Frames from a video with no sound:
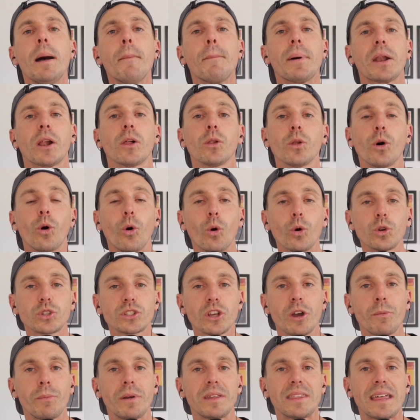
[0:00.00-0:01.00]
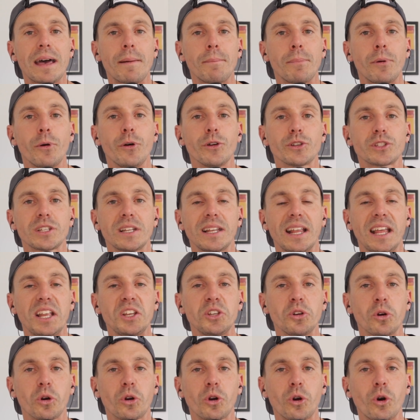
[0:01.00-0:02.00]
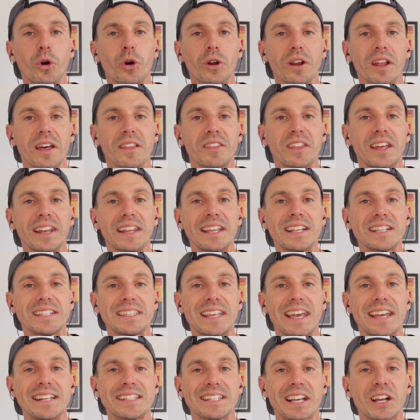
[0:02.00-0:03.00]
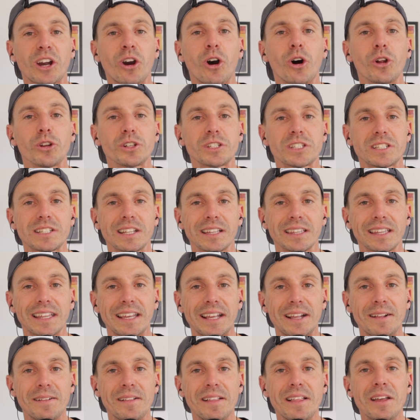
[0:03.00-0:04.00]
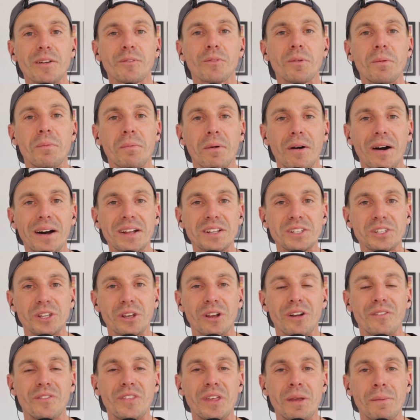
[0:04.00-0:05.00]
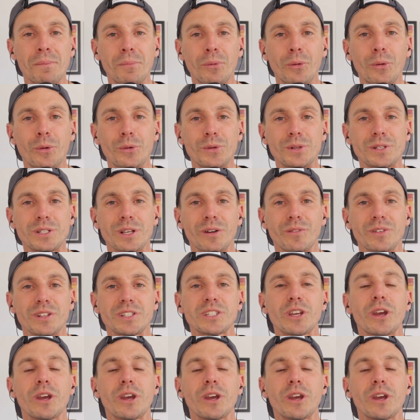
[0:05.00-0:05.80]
but I'll also be that person in your corner that is there to constantly remind you of the importance of it.